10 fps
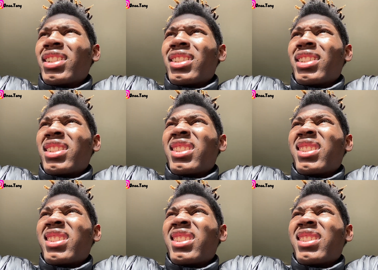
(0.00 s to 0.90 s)

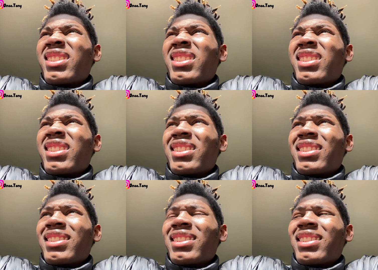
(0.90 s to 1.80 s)

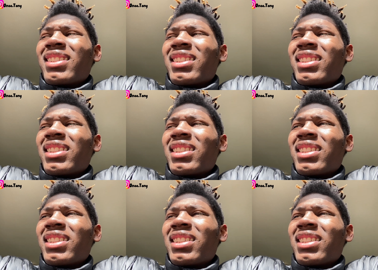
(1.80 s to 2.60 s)
No one is speaking in this clip.